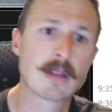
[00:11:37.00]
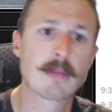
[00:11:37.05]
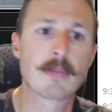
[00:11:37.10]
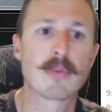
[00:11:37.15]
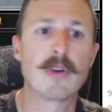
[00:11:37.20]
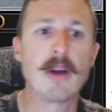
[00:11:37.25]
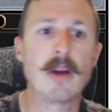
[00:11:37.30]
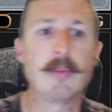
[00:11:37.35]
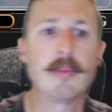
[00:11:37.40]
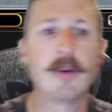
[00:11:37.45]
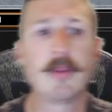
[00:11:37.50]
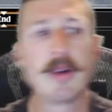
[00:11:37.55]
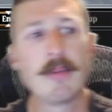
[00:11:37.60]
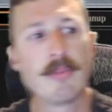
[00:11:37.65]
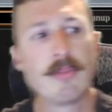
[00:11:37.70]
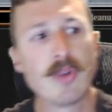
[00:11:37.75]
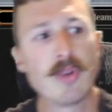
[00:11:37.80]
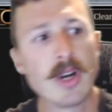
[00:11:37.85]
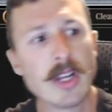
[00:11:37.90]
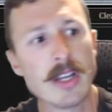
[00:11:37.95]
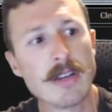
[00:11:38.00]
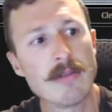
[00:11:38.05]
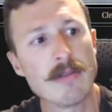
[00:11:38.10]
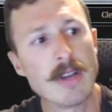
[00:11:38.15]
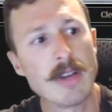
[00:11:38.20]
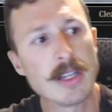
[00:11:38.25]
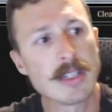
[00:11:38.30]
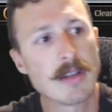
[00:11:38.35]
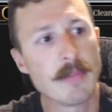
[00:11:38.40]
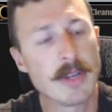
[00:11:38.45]
Probably bring in
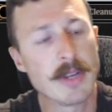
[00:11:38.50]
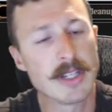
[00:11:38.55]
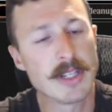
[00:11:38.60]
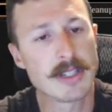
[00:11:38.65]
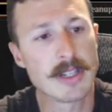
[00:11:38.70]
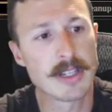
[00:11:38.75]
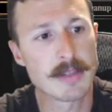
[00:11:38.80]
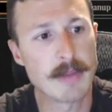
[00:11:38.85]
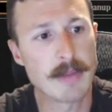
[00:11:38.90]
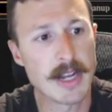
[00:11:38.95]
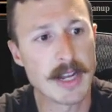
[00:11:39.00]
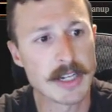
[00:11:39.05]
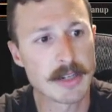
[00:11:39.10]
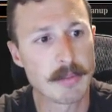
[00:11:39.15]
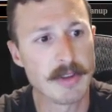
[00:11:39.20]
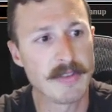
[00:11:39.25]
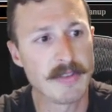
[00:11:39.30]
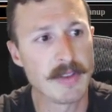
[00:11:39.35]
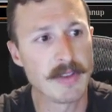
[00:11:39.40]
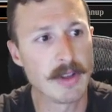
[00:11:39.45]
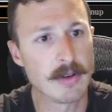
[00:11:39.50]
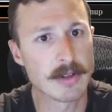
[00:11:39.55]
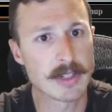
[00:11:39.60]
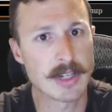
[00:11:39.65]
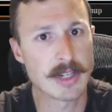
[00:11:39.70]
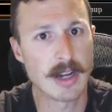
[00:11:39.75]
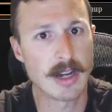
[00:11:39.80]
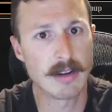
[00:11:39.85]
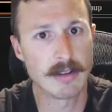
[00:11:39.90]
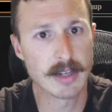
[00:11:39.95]
Rest in Peace in this matchup, even though it's
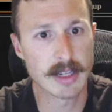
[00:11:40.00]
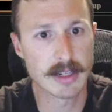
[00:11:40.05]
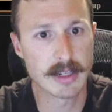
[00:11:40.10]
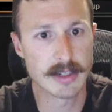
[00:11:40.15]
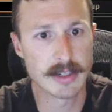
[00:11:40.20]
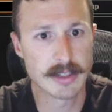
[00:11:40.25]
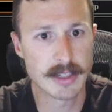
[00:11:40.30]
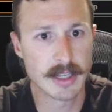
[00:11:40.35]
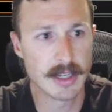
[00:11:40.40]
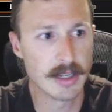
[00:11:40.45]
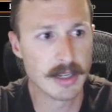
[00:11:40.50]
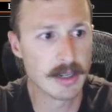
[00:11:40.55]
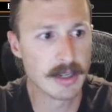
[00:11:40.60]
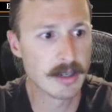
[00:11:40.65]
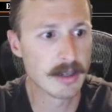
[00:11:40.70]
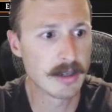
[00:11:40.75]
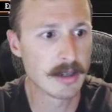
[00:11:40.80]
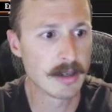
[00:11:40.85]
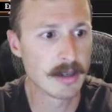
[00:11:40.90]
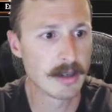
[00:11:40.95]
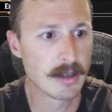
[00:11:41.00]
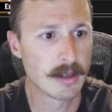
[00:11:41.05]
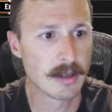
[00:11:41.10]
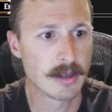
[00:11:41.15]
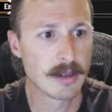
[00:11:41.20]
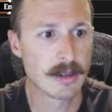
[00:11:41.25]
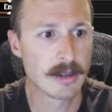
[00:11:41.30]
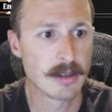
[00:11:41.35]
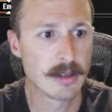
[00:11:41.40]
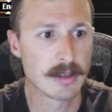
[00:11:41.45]
not like insane.
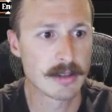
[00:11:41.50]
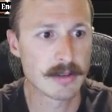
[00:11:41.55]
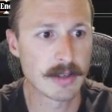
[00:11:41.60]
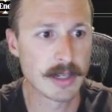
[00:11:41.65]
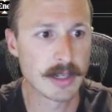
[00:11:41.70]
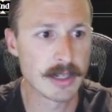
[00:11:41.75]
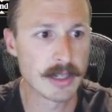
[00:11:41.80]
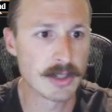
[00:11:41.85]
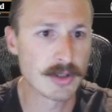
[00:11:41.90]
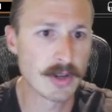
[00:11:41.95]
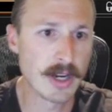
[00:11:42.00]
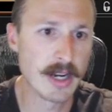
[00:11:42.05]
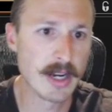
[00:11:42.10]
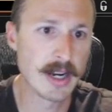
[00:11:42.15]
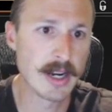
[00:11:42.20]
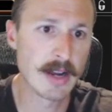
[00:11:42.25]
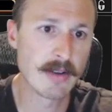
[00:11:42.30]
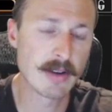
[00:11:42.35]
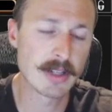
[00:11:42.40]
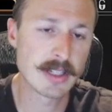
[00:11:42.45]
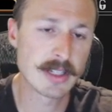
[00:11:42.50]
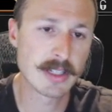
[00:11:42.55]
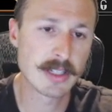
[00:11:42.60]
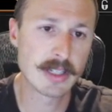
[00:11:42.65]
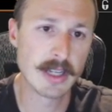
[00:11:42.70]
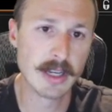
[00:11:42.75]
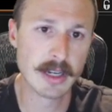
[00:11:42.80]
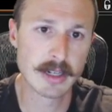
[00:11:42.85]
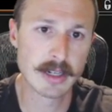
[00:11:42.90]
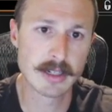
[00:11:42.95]
I get drained down to
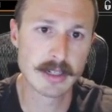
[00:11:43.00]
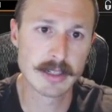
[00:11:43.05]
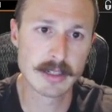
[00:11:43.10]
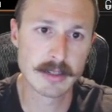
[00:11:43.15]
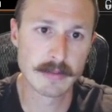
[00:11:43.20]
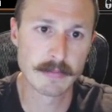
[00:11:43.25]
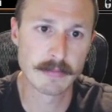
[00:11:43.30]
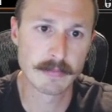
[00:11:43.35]
6.